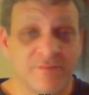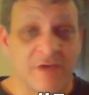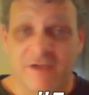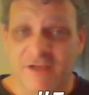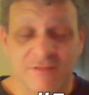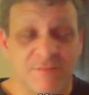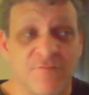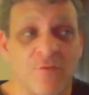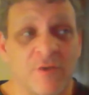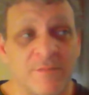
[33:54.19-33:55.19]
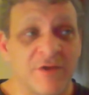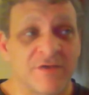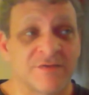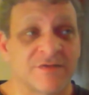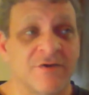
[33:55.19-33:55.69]
I guess before he
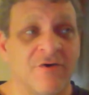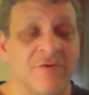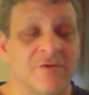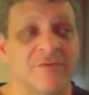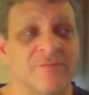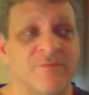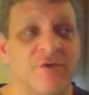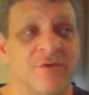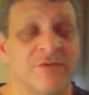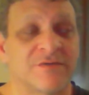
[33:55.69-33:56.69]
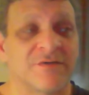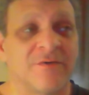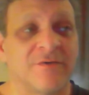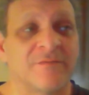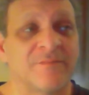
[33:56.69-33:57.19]
plays the song or during the
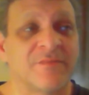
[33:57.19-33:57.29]
song.